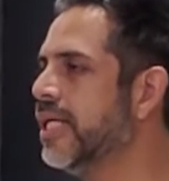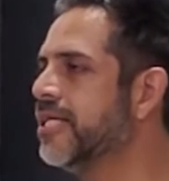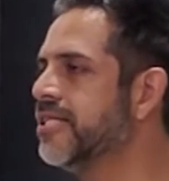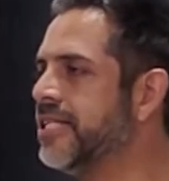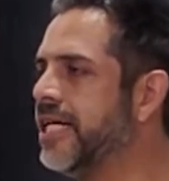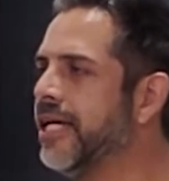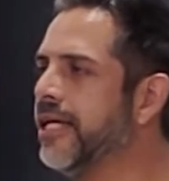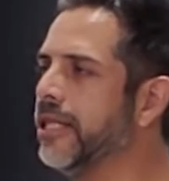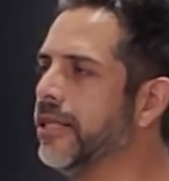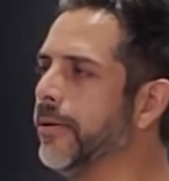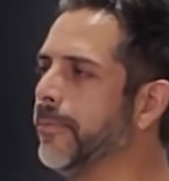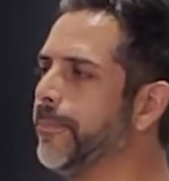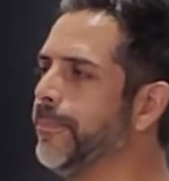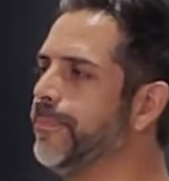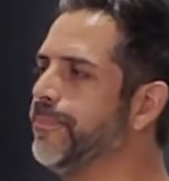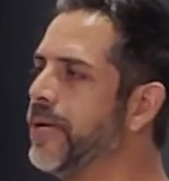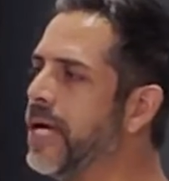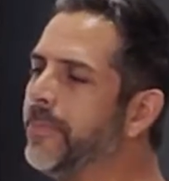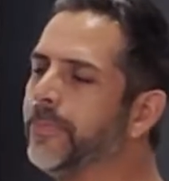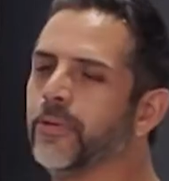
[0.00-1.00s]
See, the
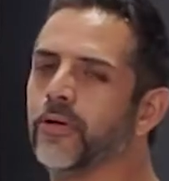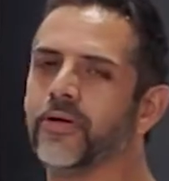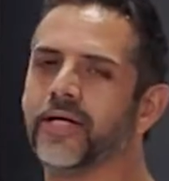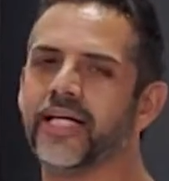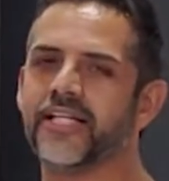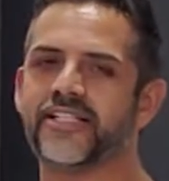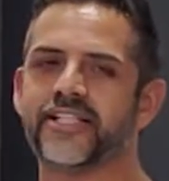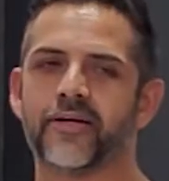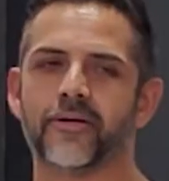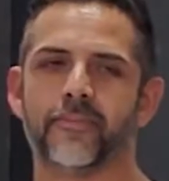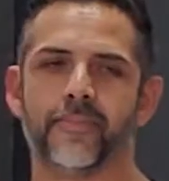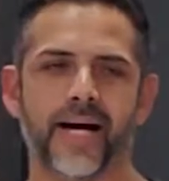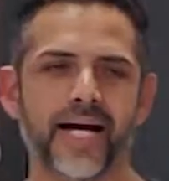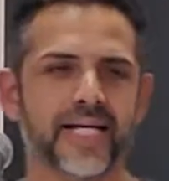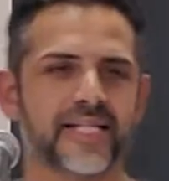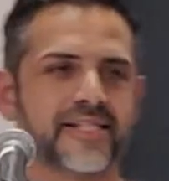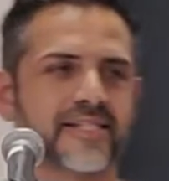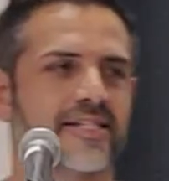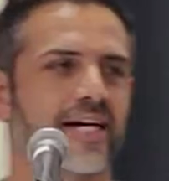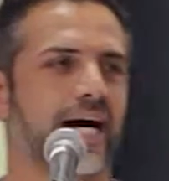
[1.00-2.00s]
people in
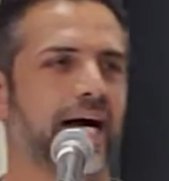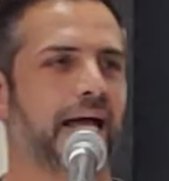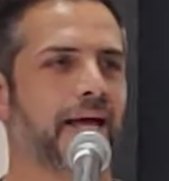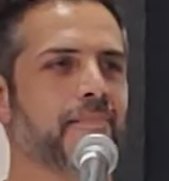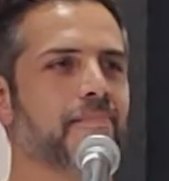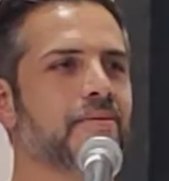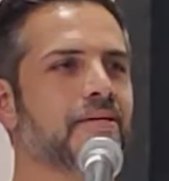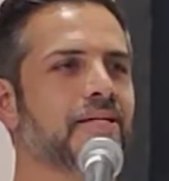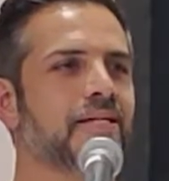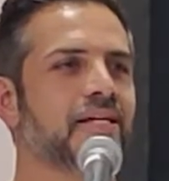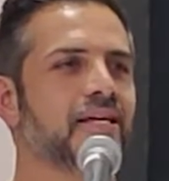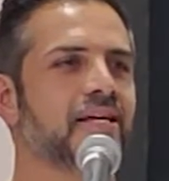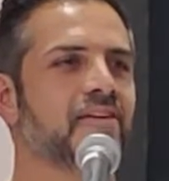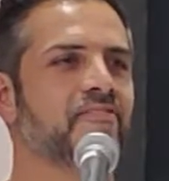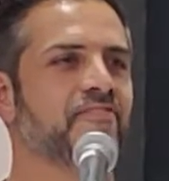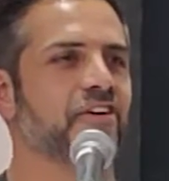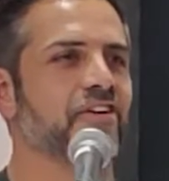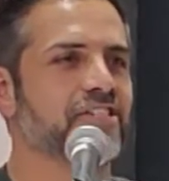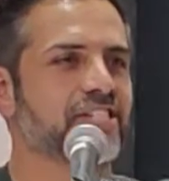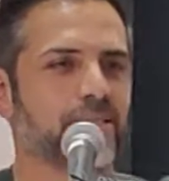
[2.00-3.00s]
Jeremiah's time,
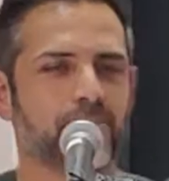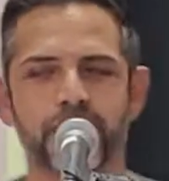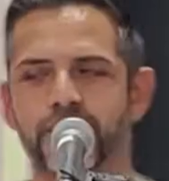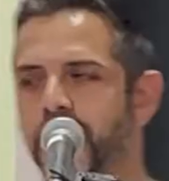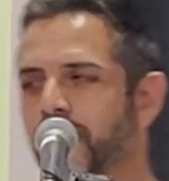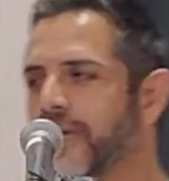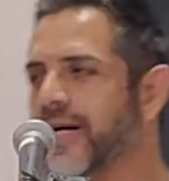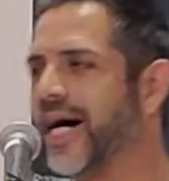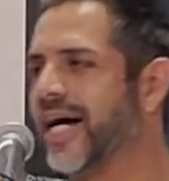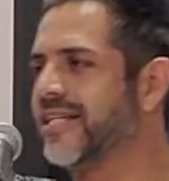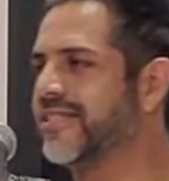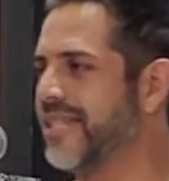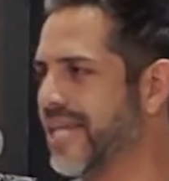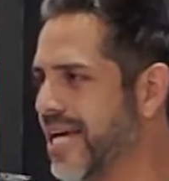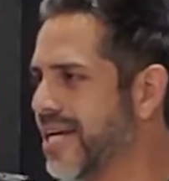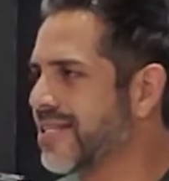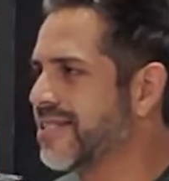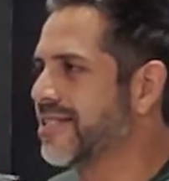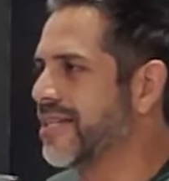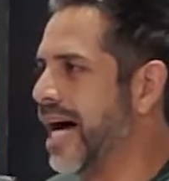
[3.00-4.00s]
very similar to
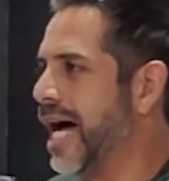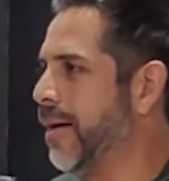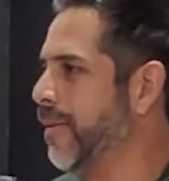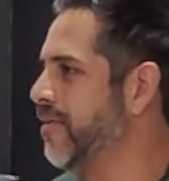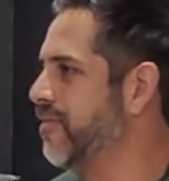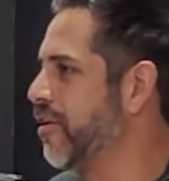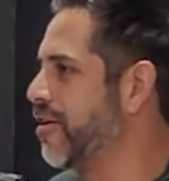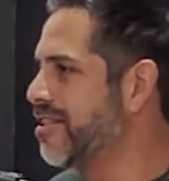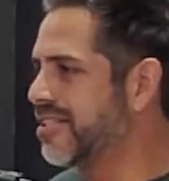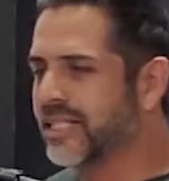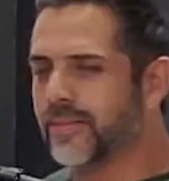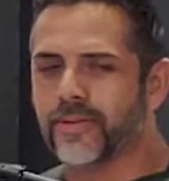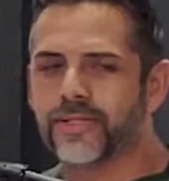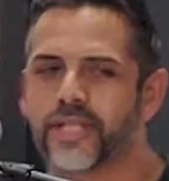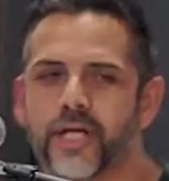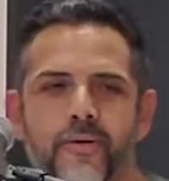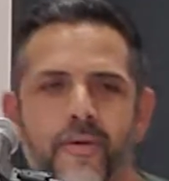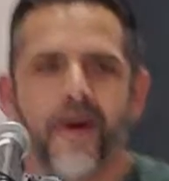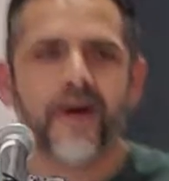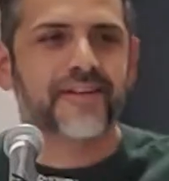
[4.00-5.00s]
Isaiah's time, and very similar
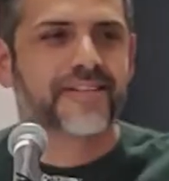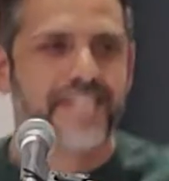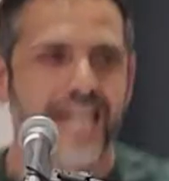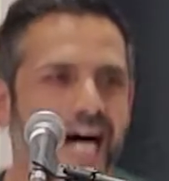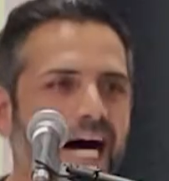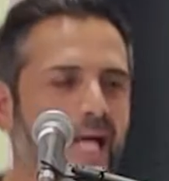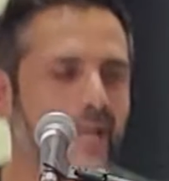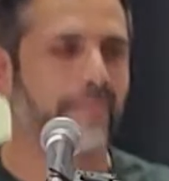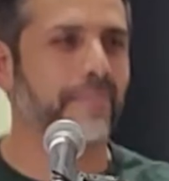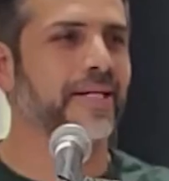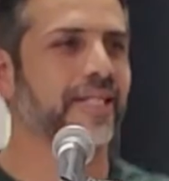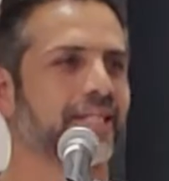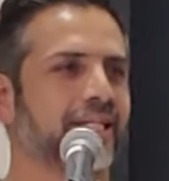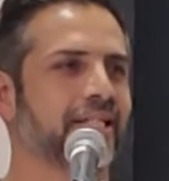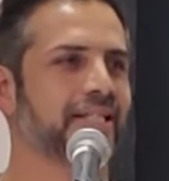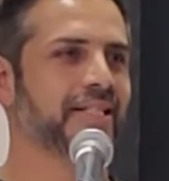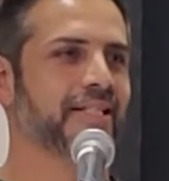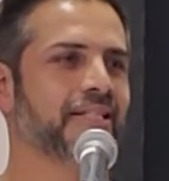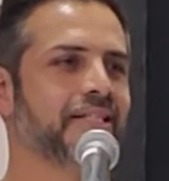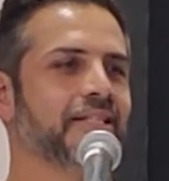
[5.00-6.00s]
to our time.
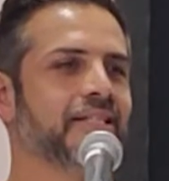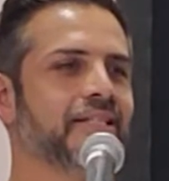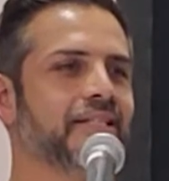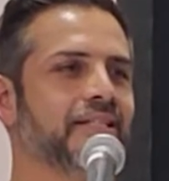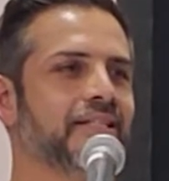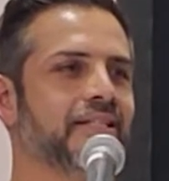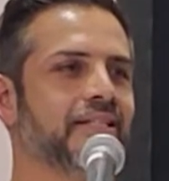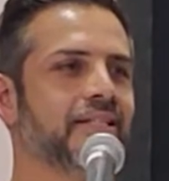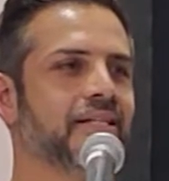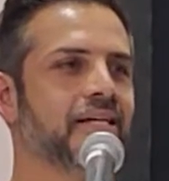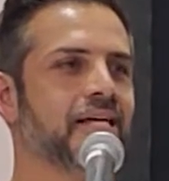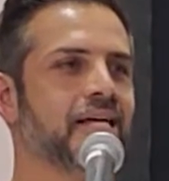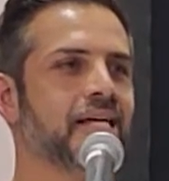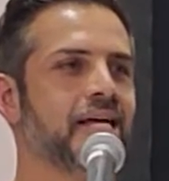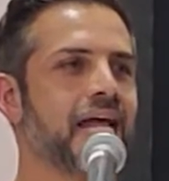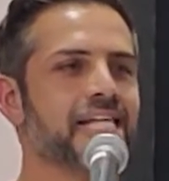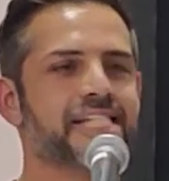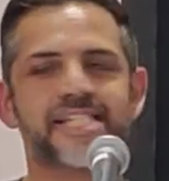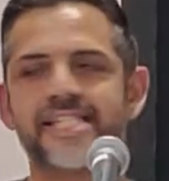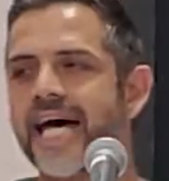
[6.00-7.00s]

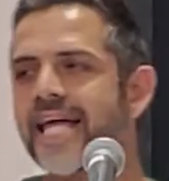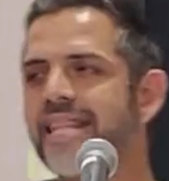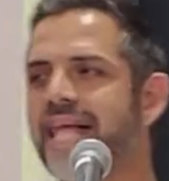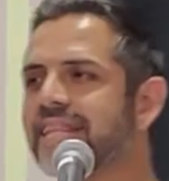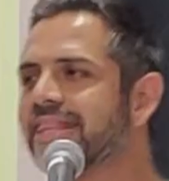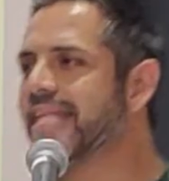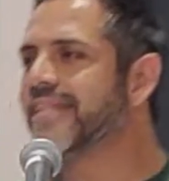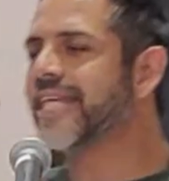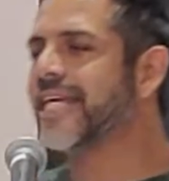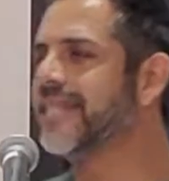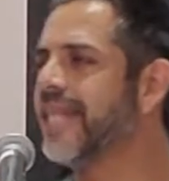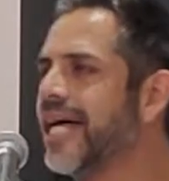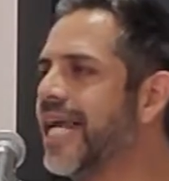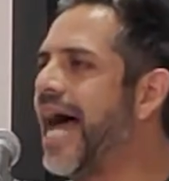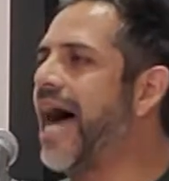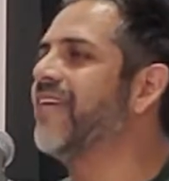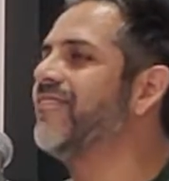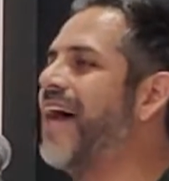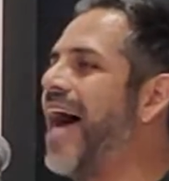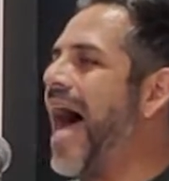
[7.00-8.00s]
It's not like they did not
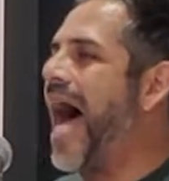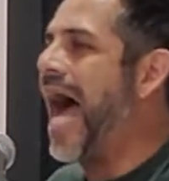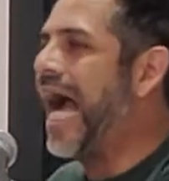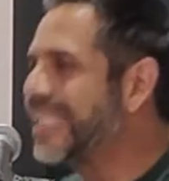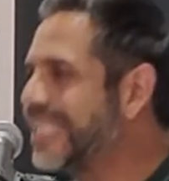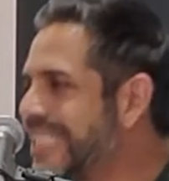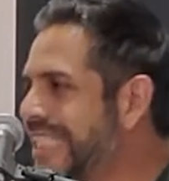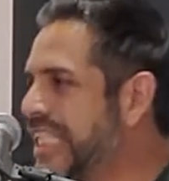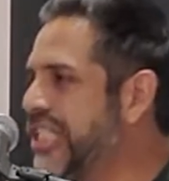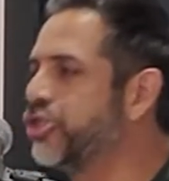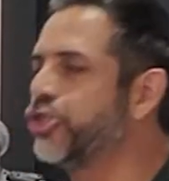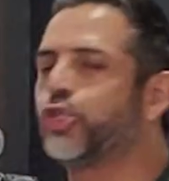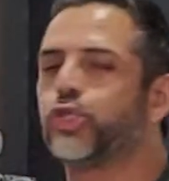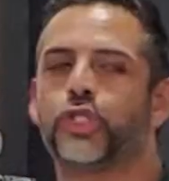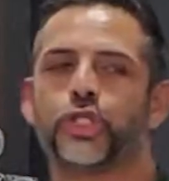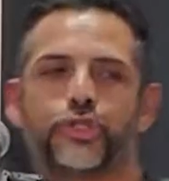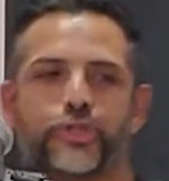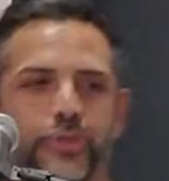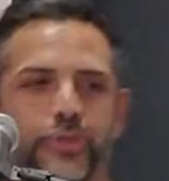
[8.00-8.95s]
have access to the